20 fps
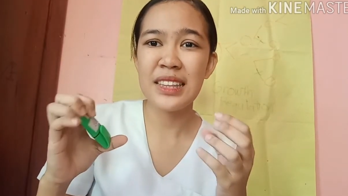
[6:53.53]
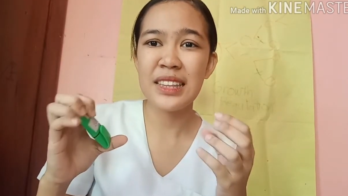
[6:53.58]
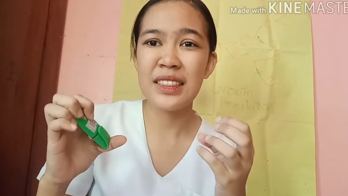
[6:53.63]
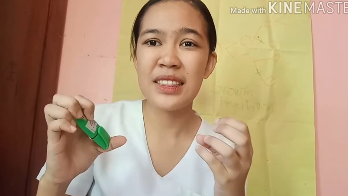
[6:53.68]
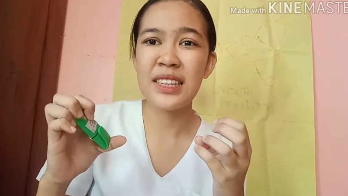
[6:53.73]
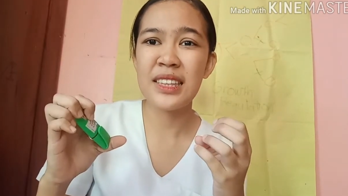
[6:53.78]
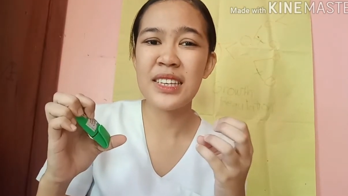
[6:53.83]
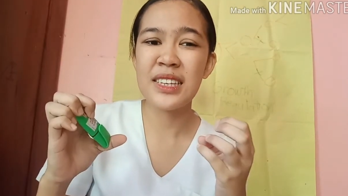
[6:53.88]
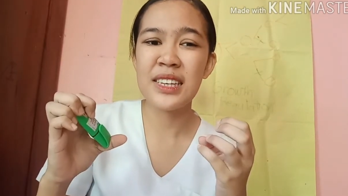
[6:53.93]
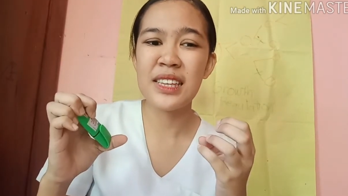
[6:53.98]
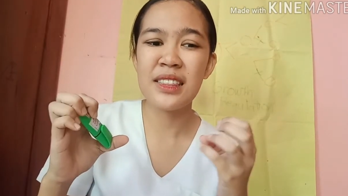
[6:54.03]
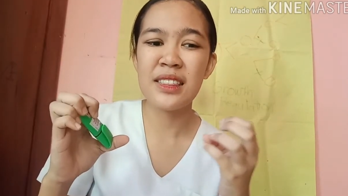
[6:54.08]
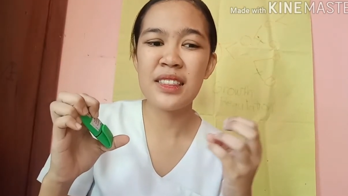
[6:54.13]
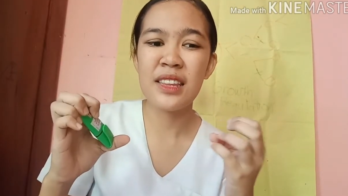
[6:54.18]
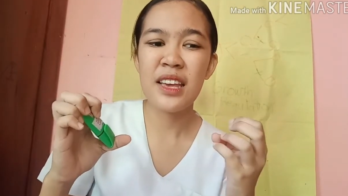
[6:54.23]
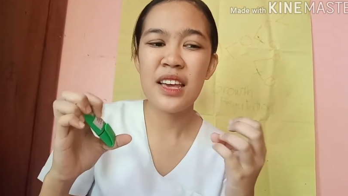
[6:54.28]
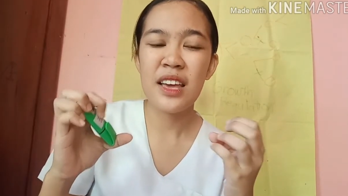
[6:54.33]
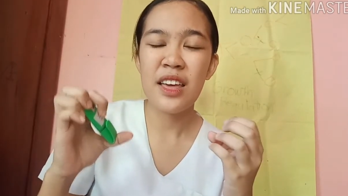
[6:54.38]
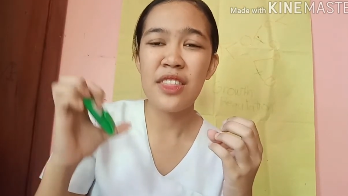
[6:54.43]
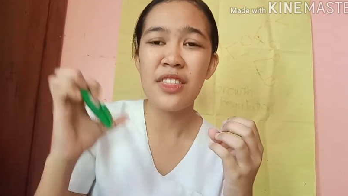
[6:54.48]

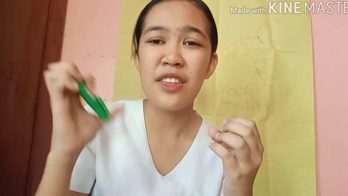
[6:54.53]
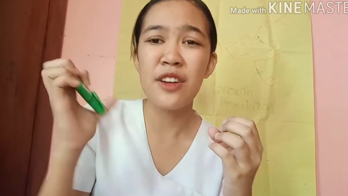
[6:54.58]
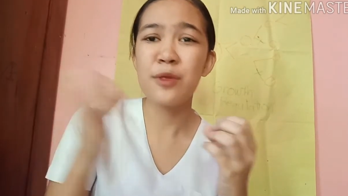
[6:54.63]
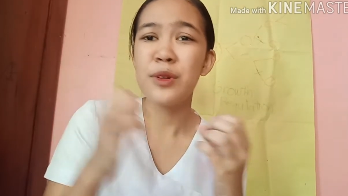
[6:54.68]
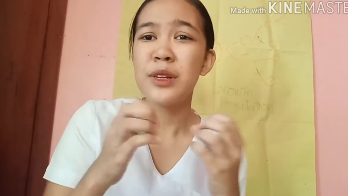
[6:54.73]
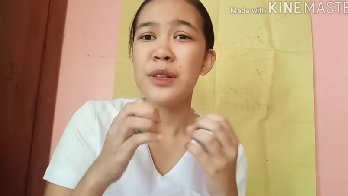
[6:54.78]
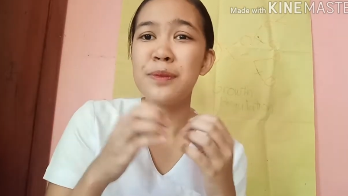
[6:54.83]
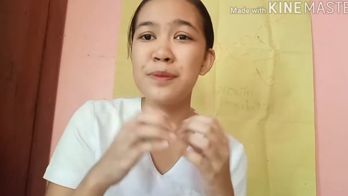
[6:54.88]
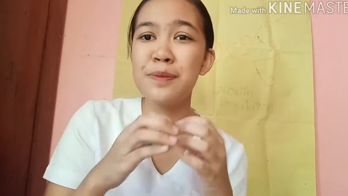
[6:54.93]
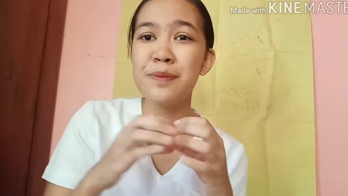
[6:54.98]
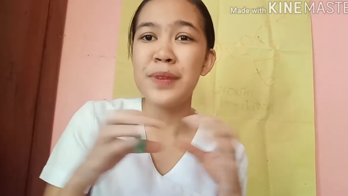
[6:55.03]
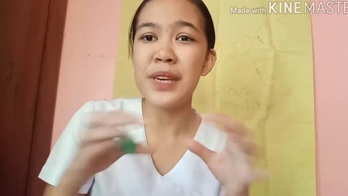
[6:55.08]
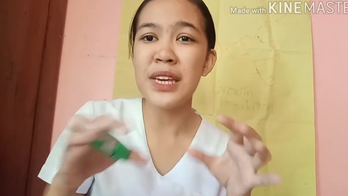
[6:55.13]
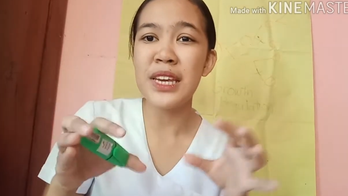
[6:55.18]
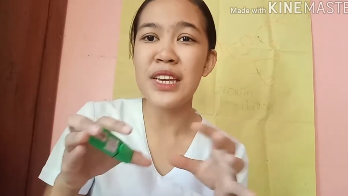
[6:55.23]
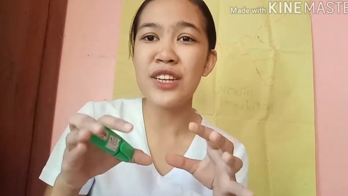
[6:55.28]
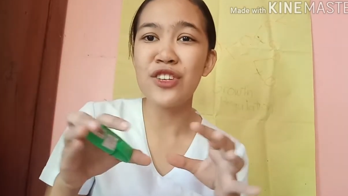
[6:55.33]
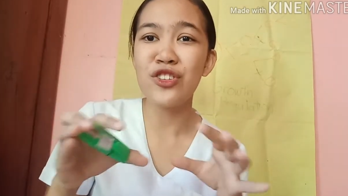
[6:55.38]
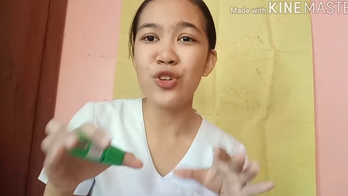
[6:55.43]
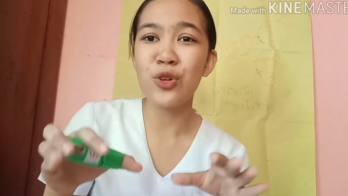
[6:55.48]
there will
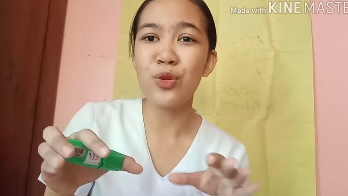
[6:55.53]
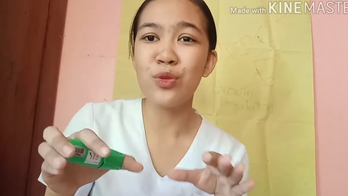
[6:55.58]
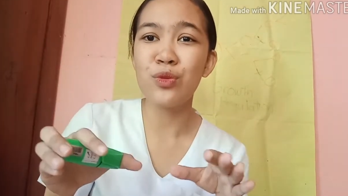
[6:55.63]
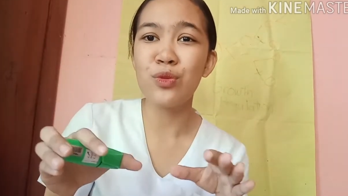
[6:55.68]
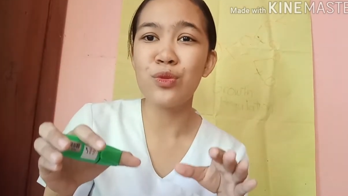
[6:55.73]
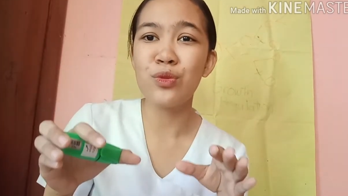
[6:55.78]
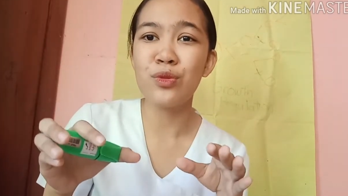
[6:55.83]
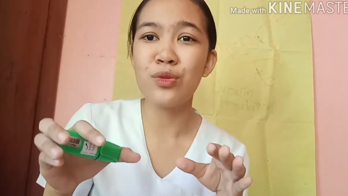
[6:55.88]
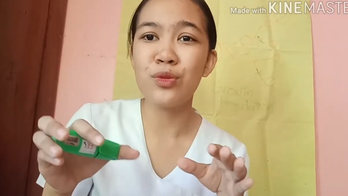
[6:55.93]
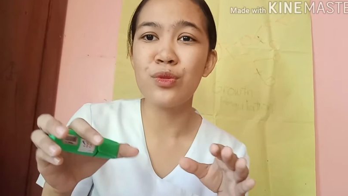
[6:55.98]
be no